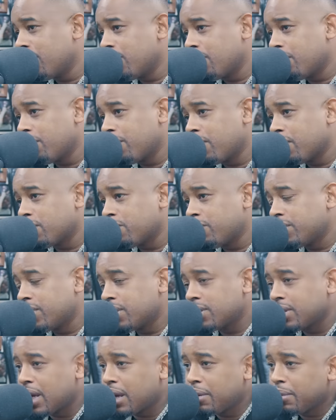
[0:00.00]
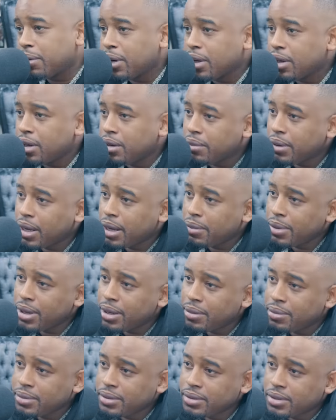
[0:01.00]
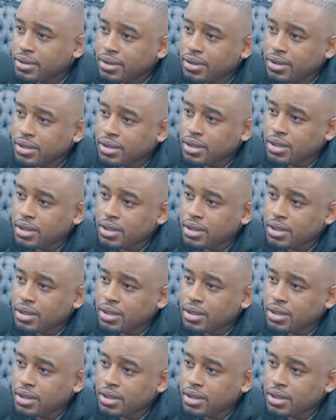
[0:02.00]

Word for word: You know, them girls we just naming them. Them got babies.